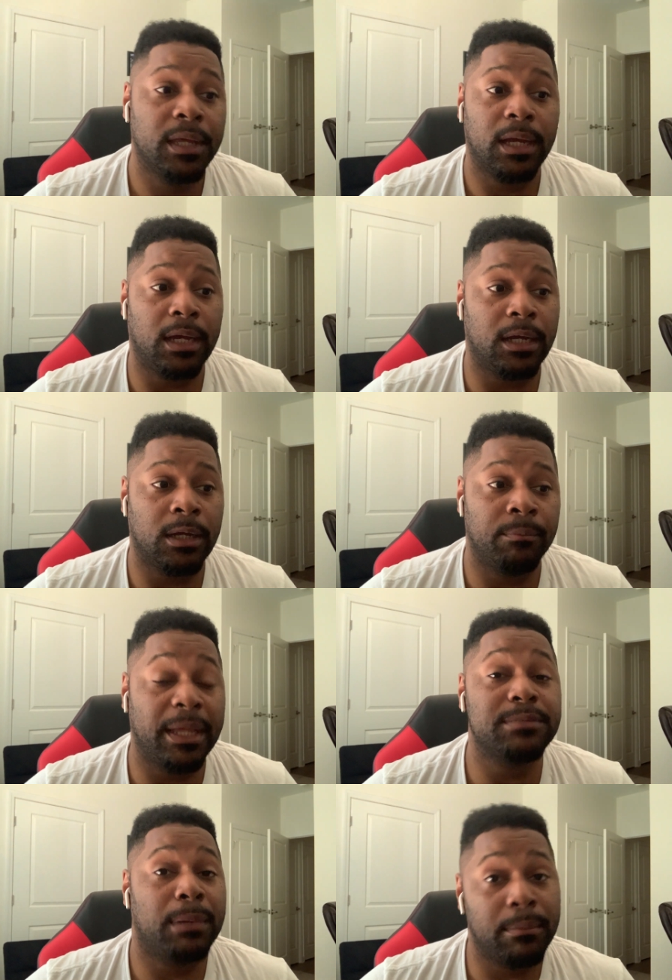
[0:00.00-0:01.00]
Um,
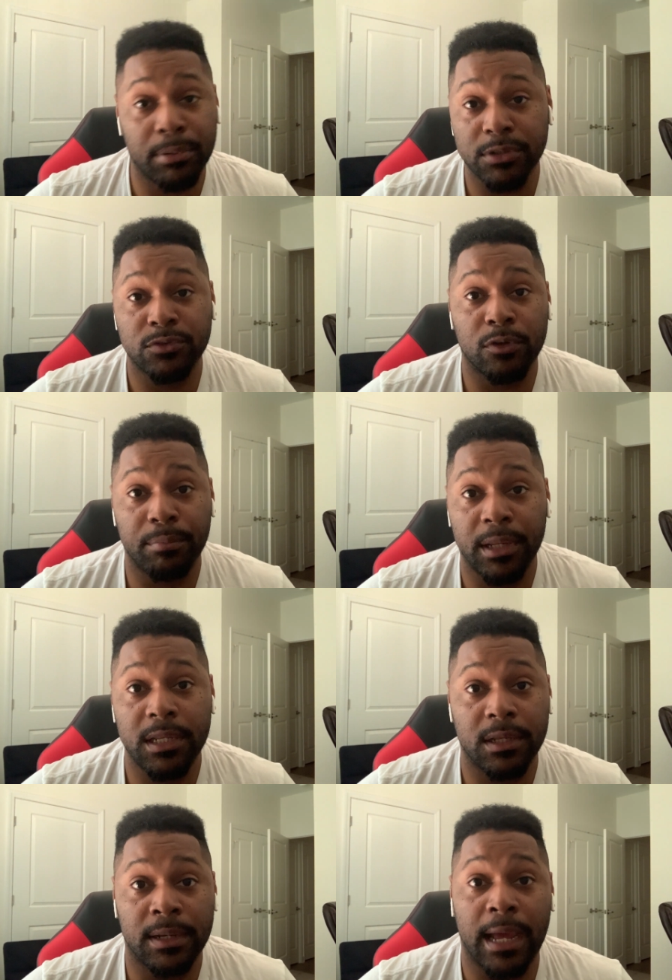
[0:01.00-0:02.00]
that's my personal
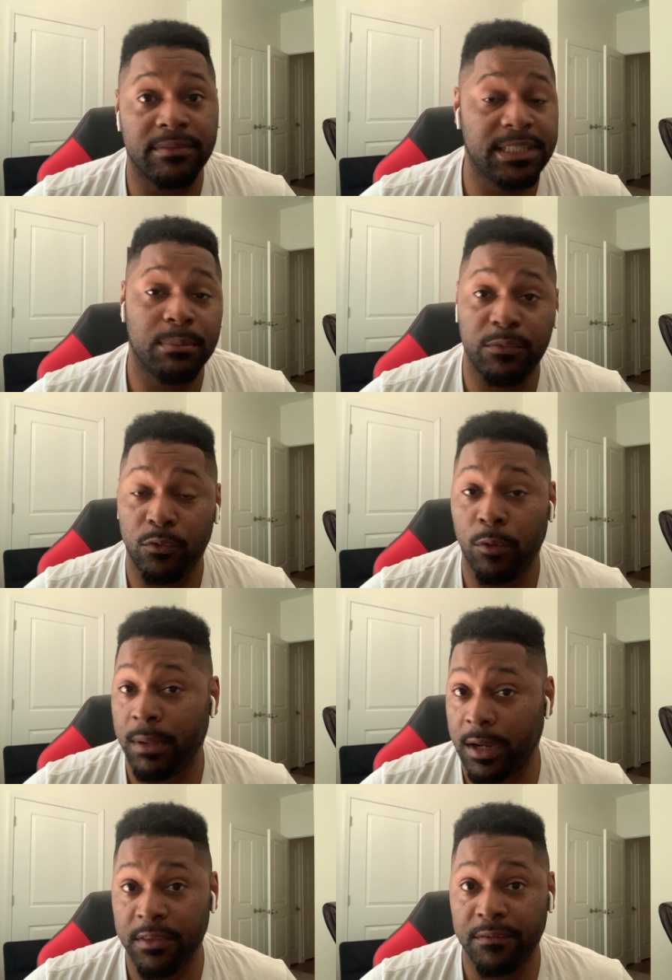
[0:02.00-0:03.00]
opinion. I've said before in
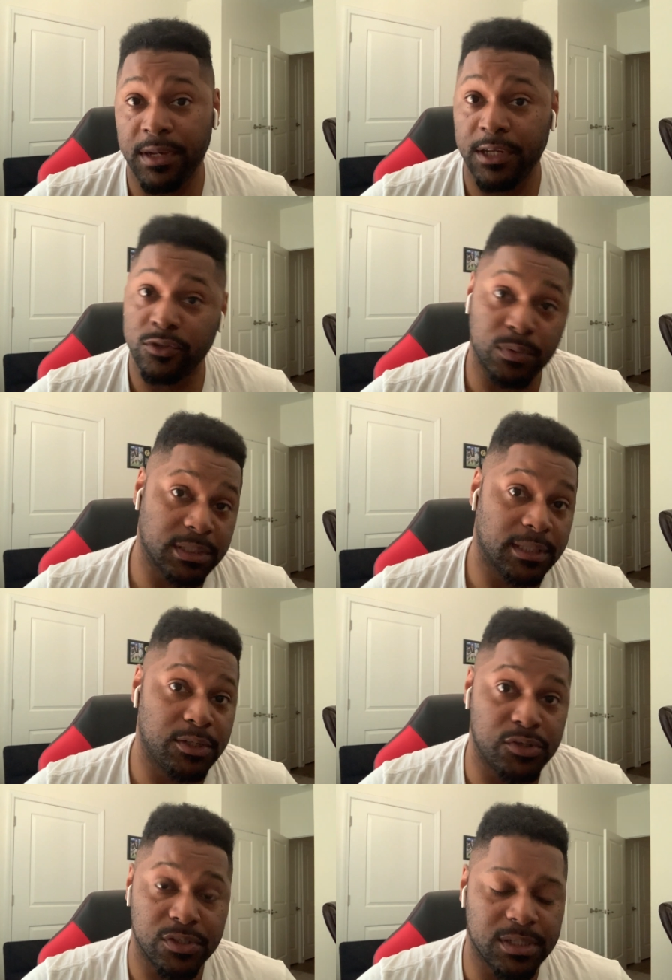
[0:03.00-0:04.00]
my other videos, which I think
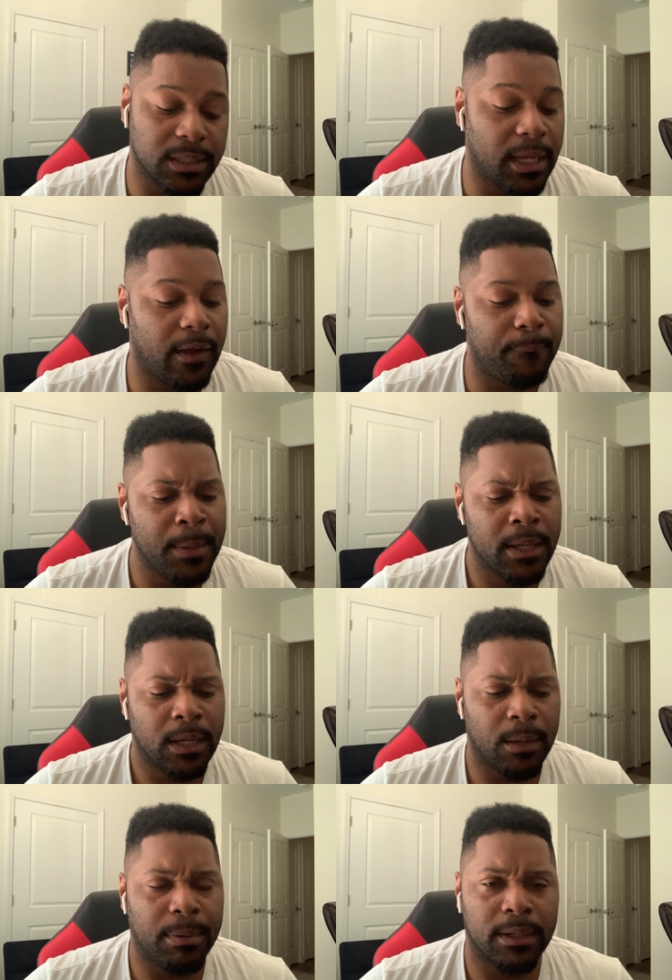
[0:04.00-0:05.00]
you should check out
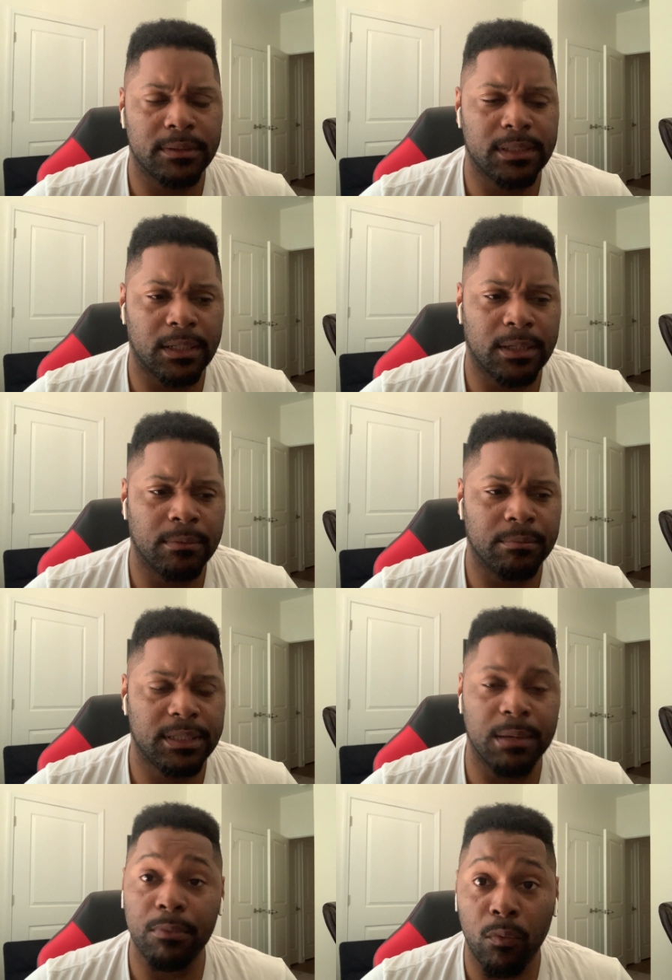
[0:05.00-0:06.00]
about um,
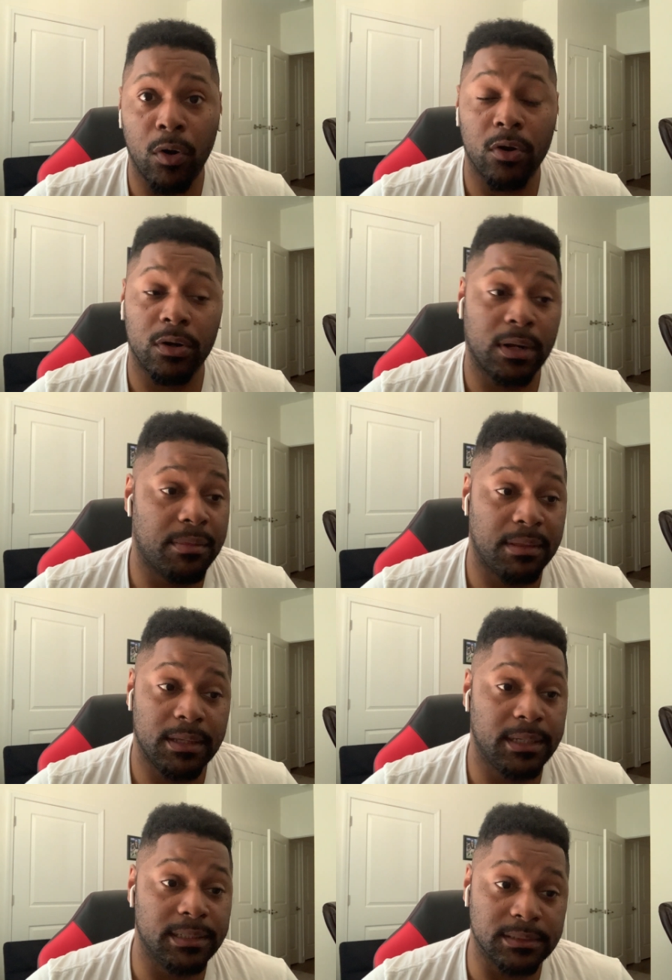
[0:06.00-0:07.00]
Kemba Walker. I
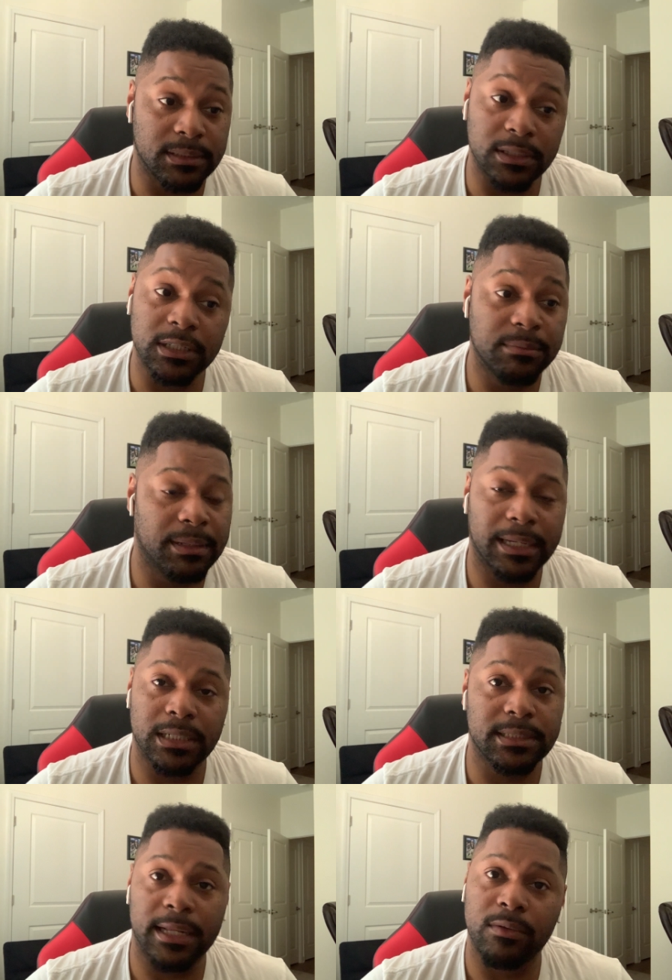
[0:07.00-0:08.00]
think he's good, but like I
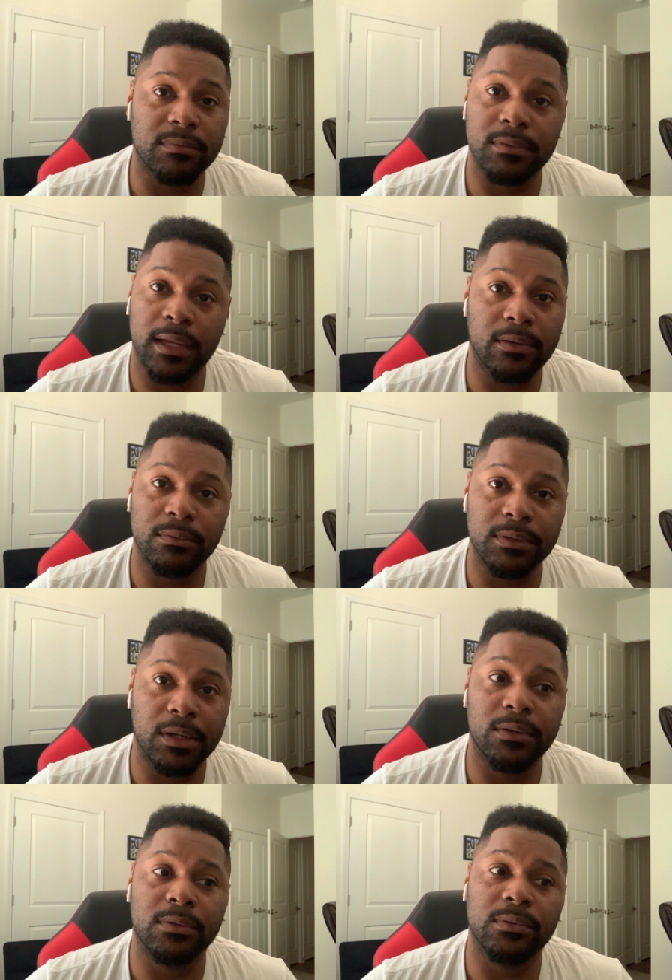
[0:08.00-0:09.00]
said, I don't, I don't
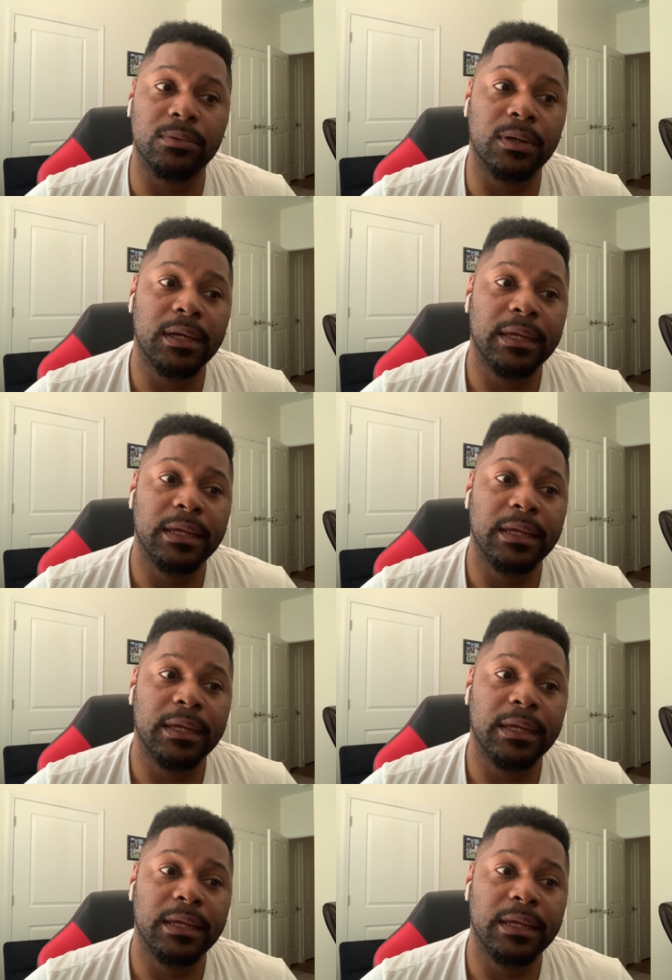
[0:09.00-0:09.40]
know